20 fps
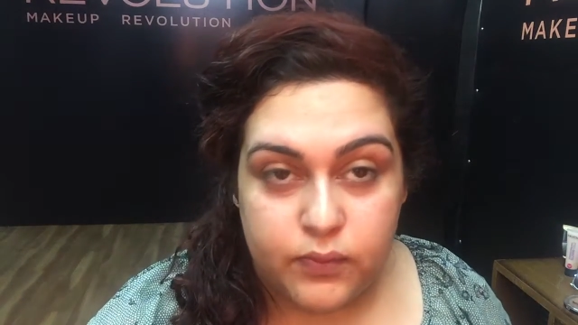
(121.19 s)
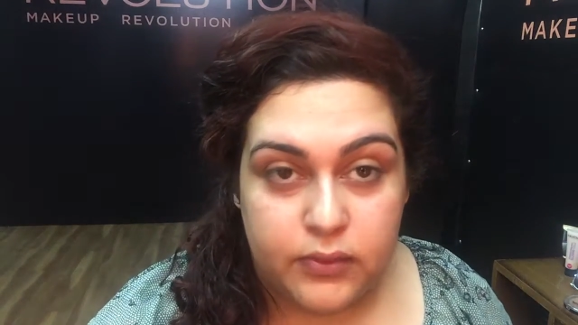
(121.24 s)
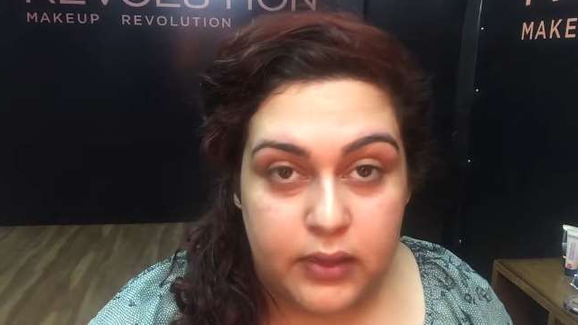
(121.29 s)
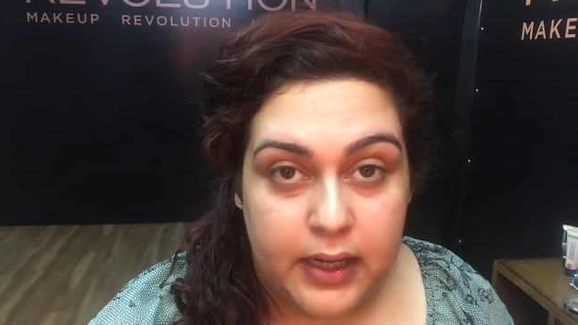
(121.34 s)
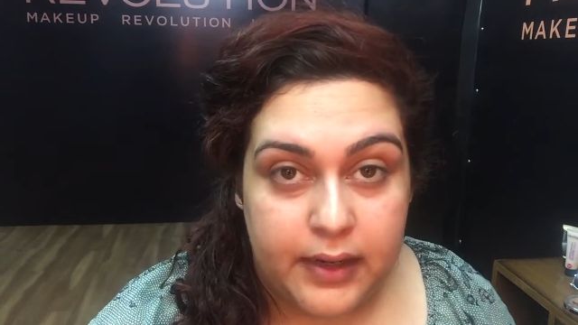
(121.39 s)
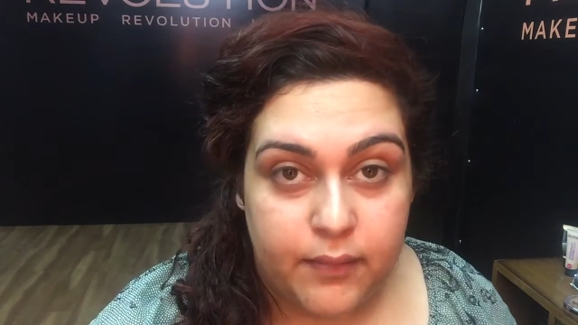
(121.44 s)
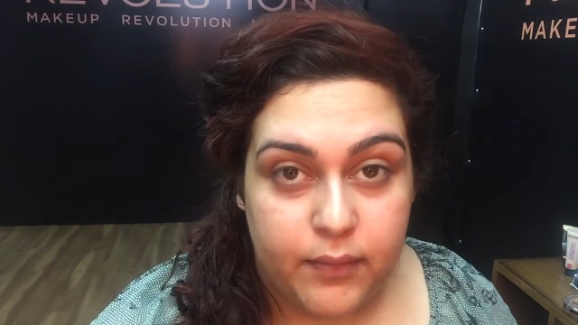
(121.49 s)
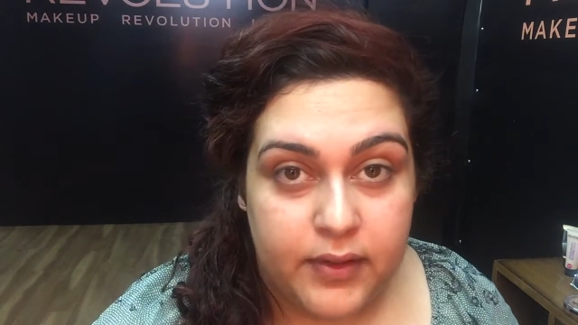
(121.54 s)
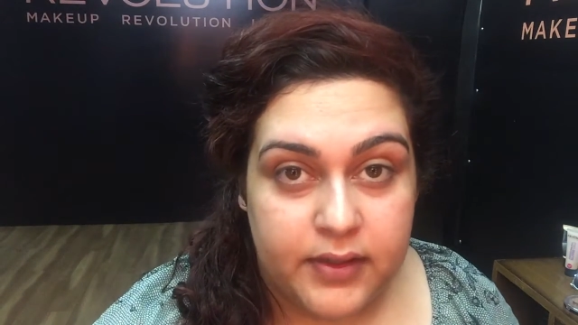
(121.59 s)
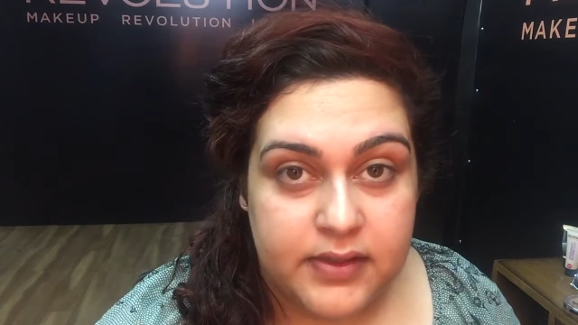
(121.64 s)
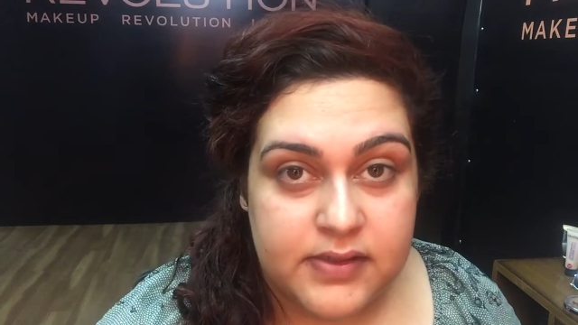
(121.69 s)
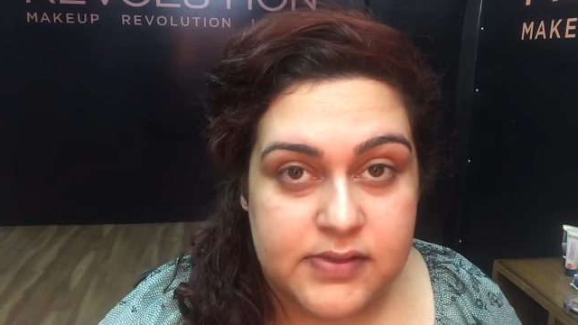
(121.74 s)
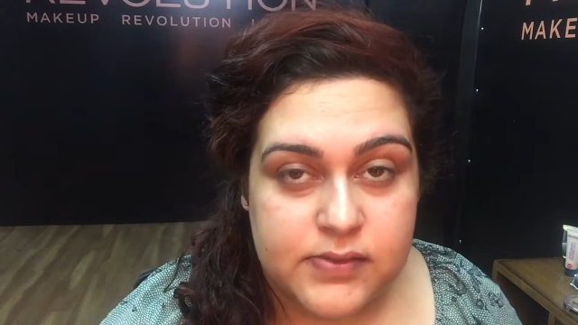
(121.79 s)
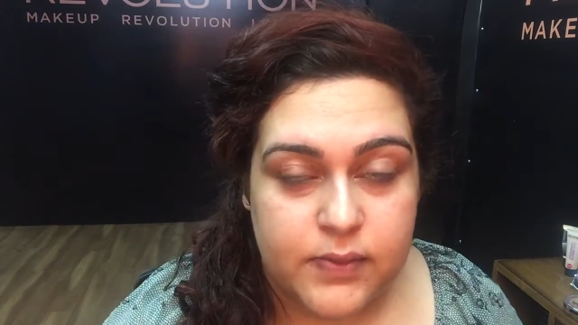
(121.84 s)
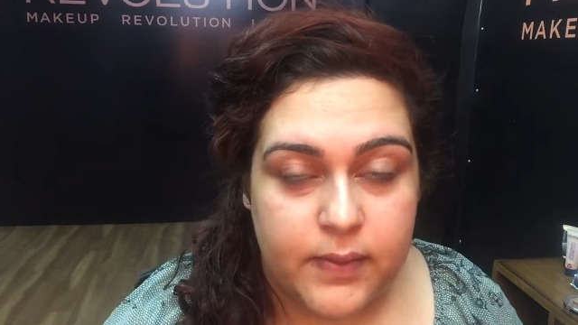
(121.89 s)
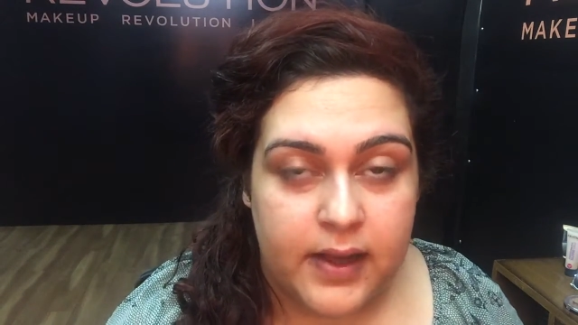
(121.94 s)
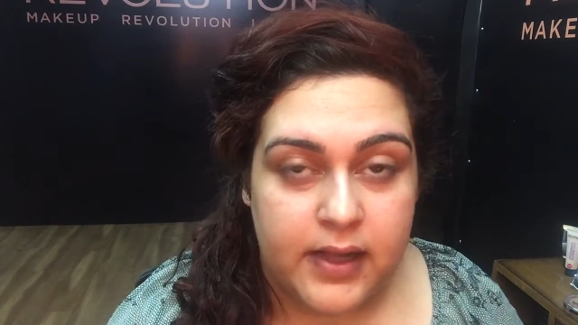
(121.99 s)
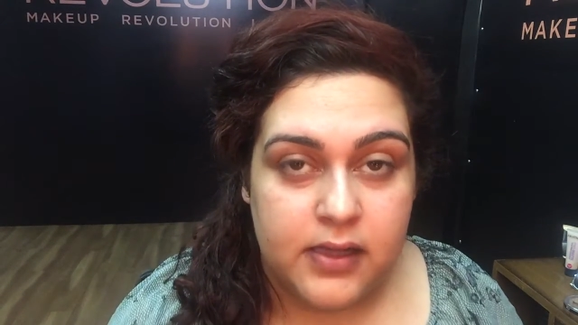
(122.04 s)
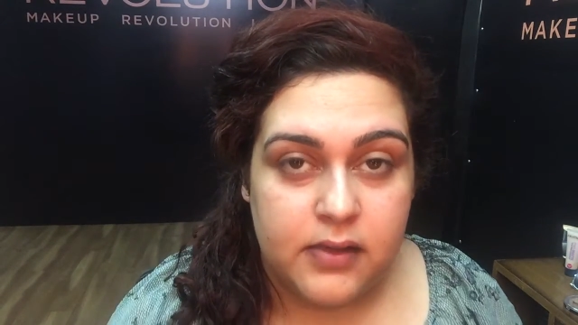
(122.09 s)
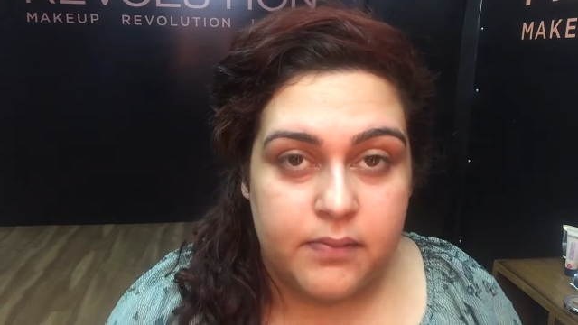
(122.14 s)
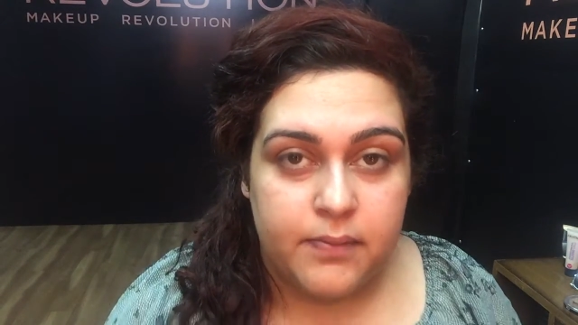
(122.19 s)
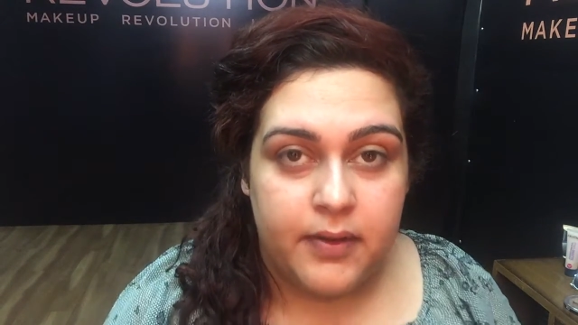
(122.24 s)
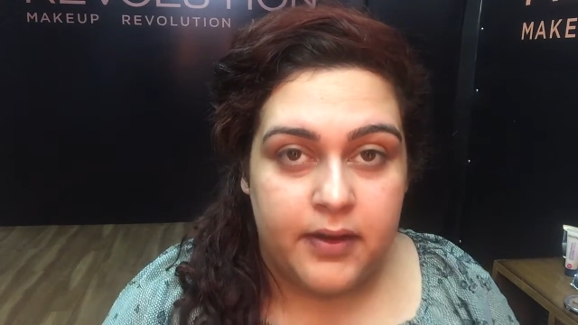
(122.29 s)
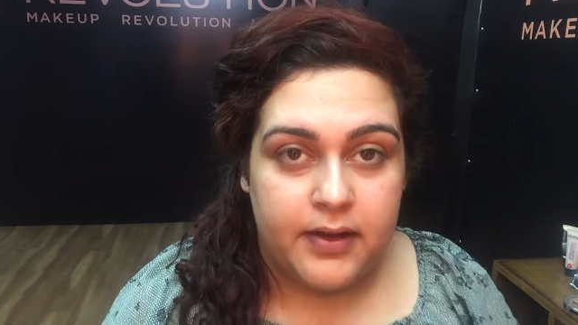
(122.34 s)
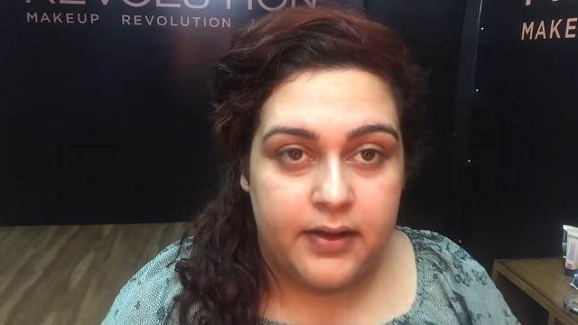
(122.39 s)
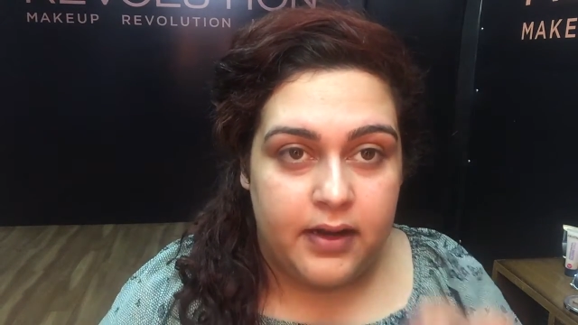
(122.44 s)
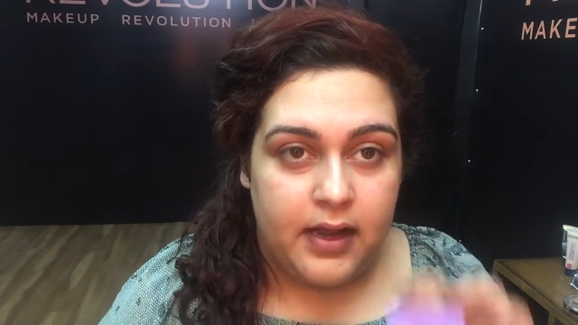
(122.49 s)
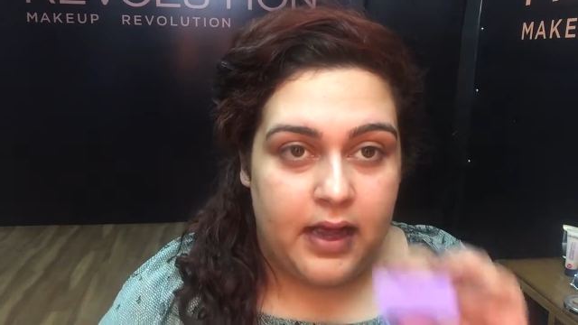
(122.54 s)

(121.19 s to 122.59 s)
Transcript: that one as well, but